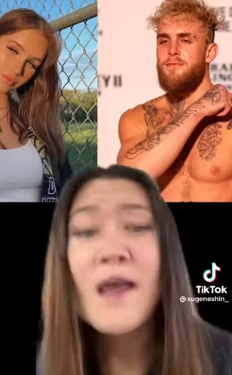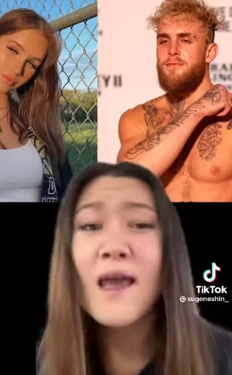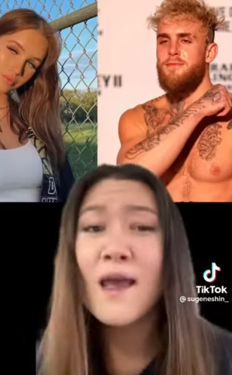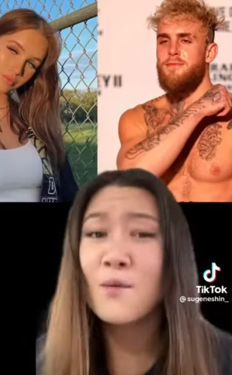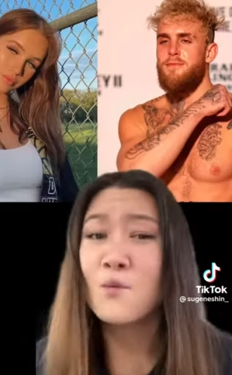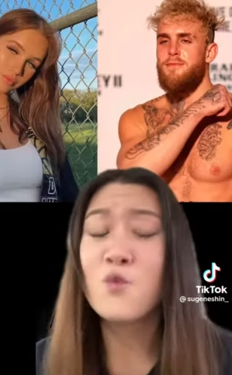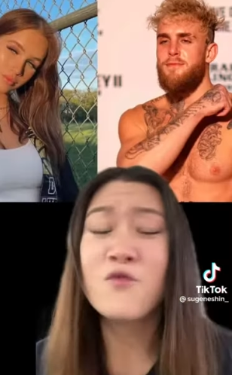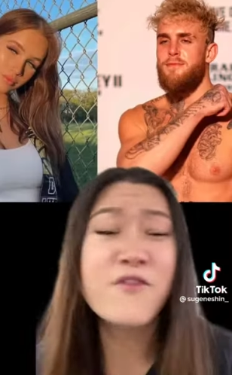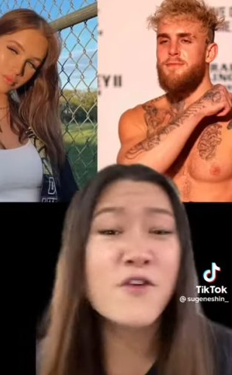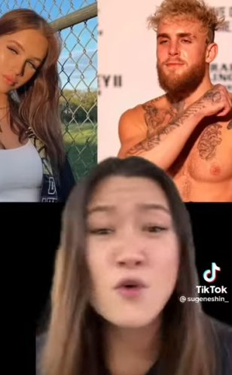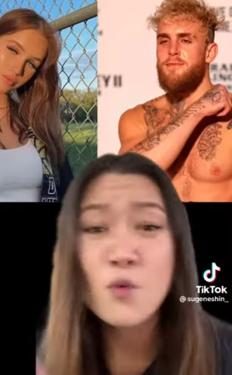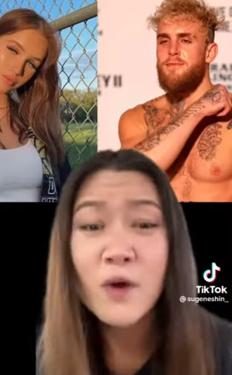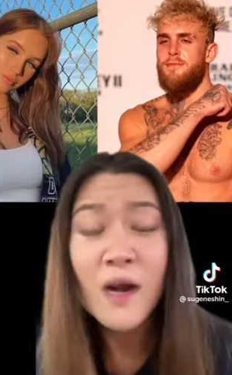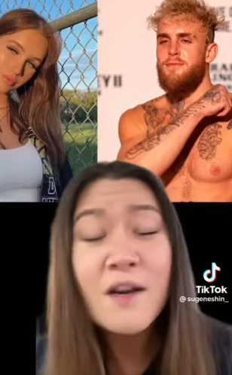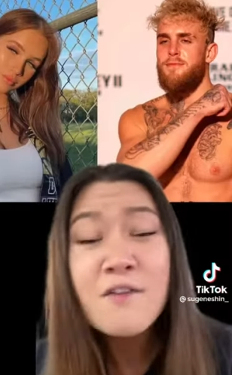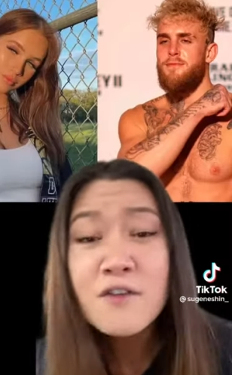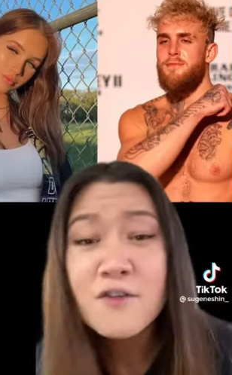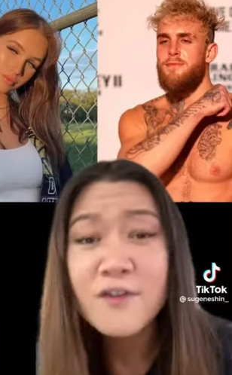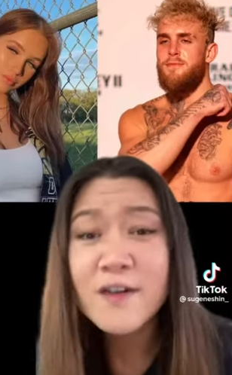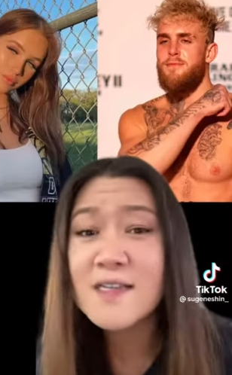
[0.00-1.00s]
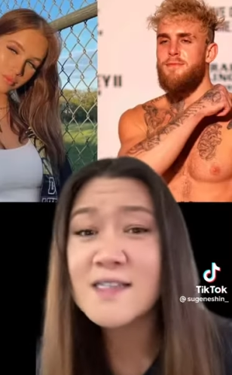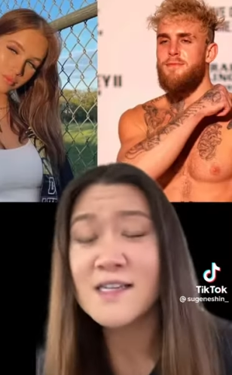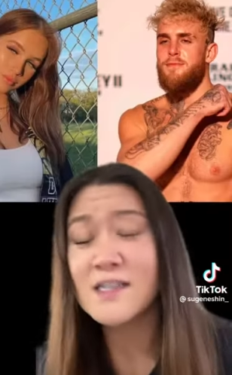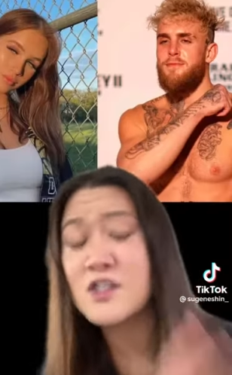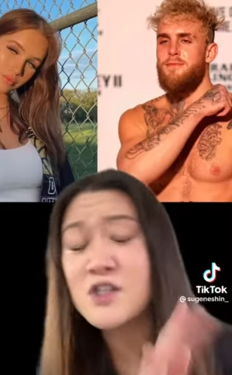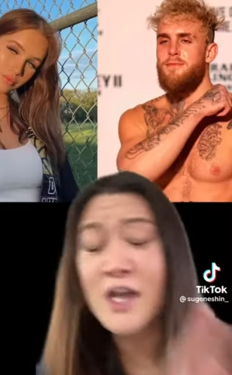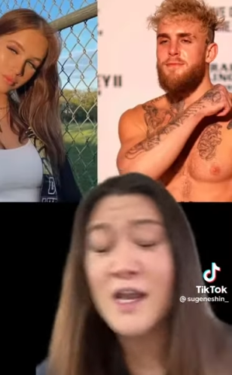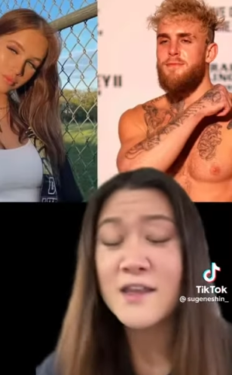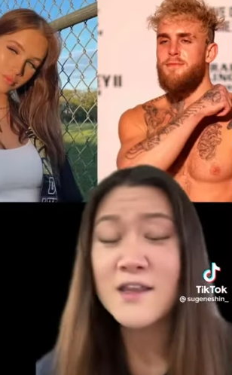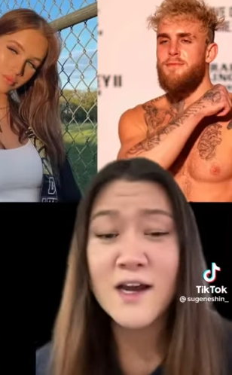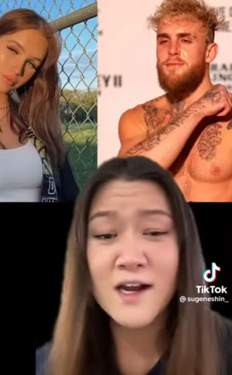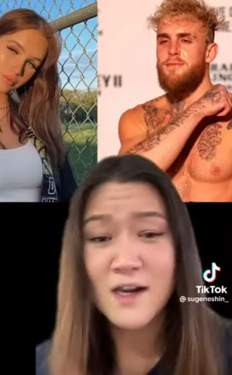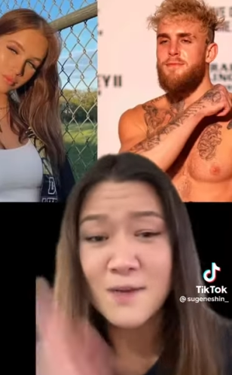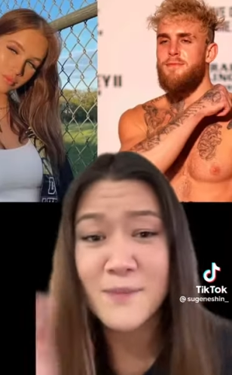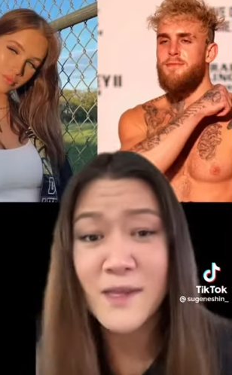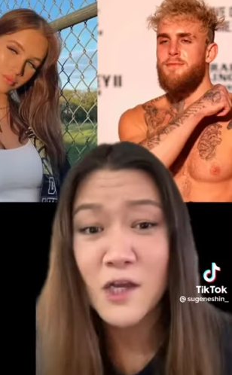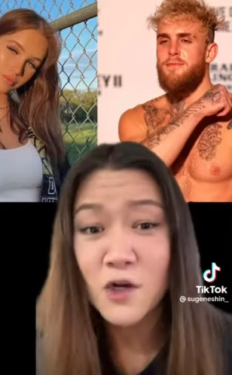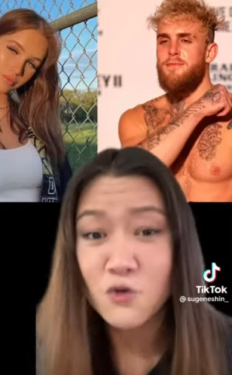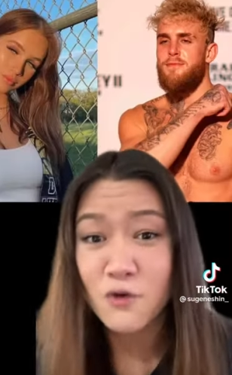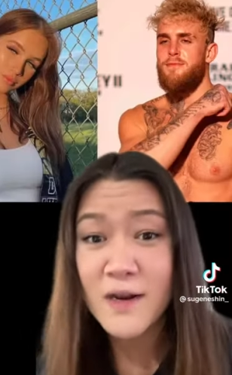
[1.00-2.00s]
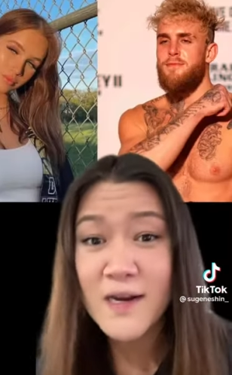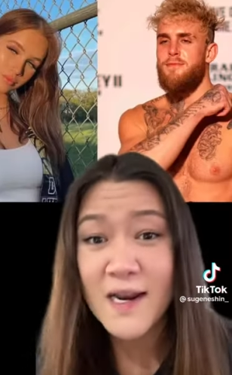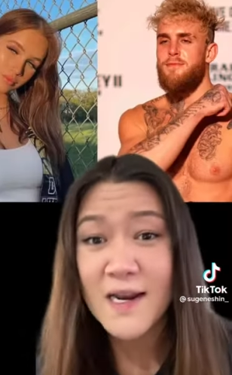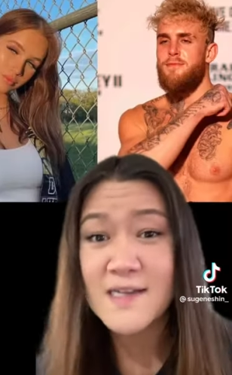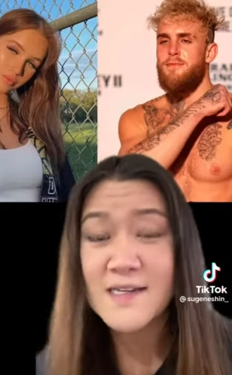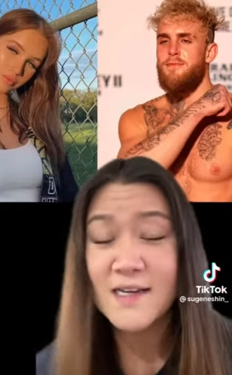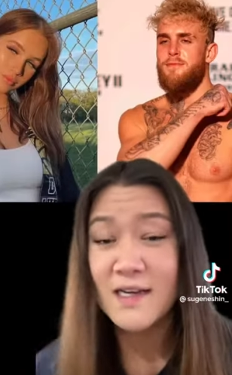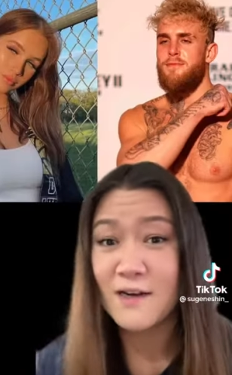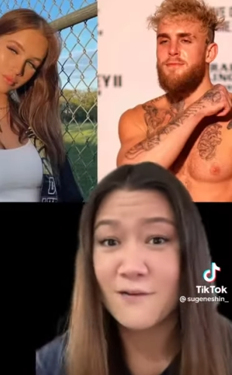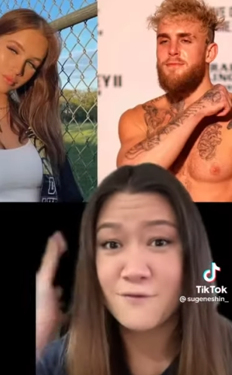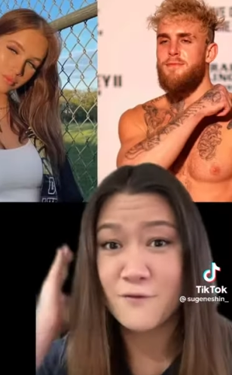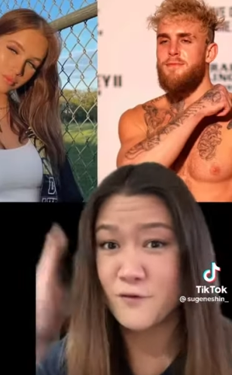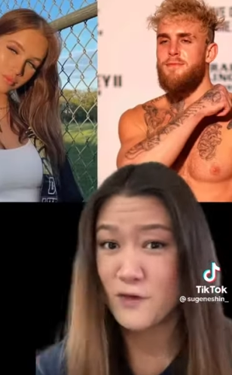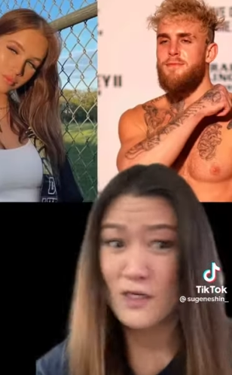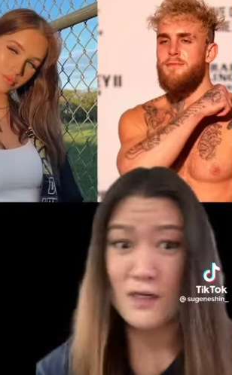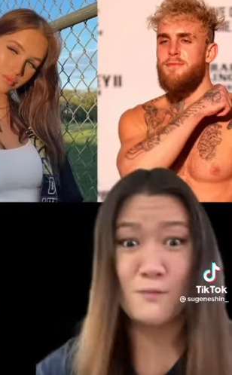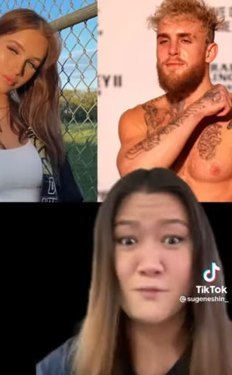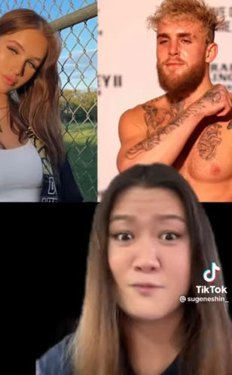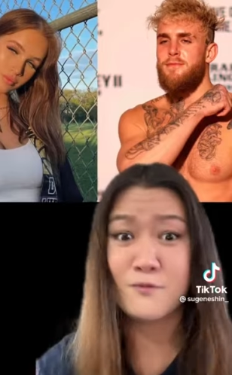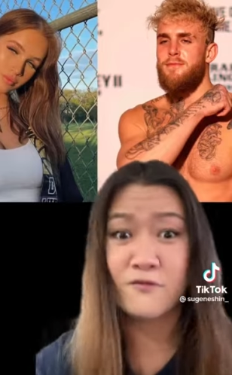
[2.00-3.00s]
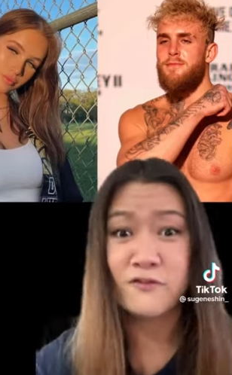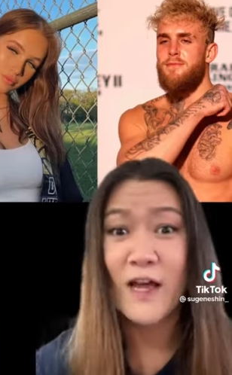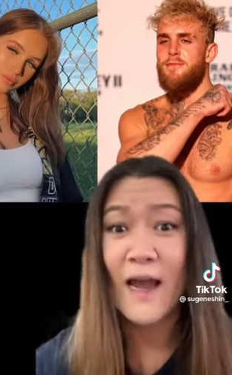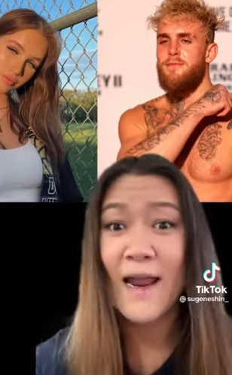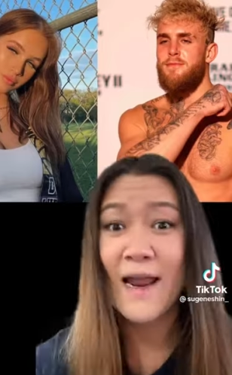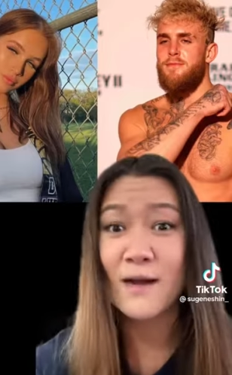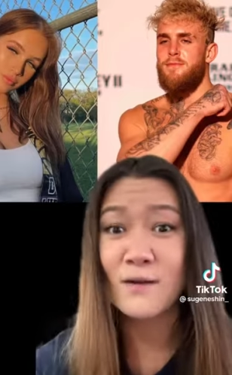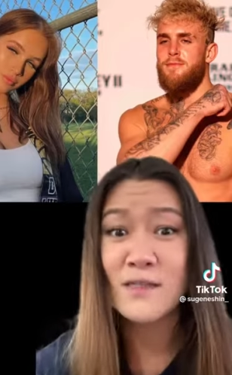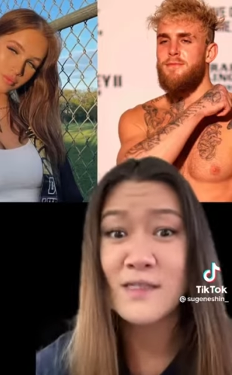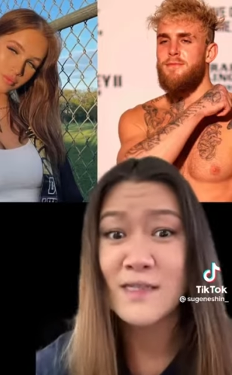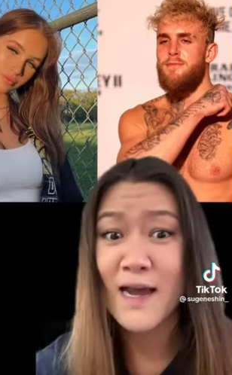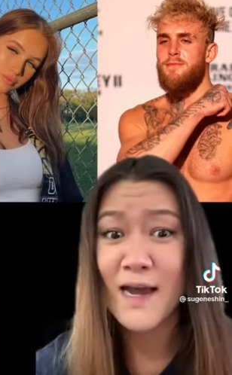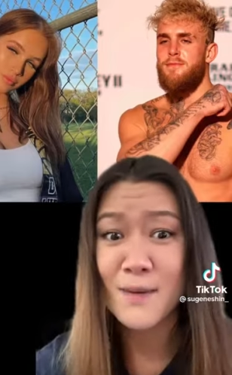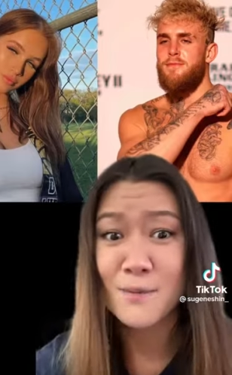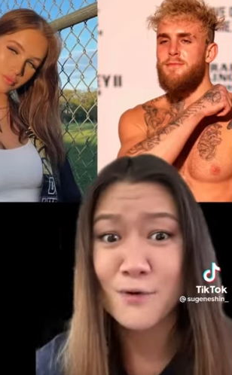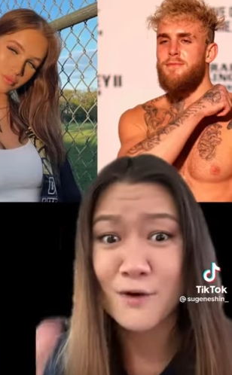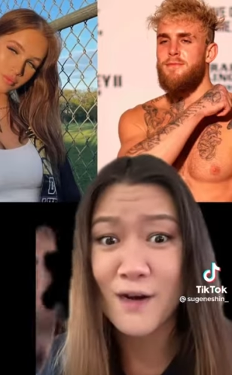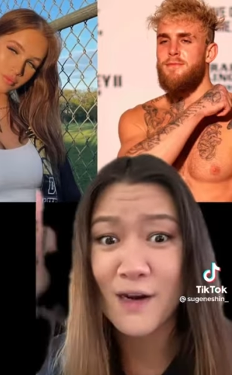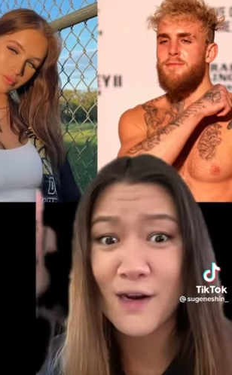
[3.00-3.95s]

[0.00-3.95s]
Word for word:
Speaker 1: and for whatever reason, Jake thought it'd be a great idea f- to fly out Skybri.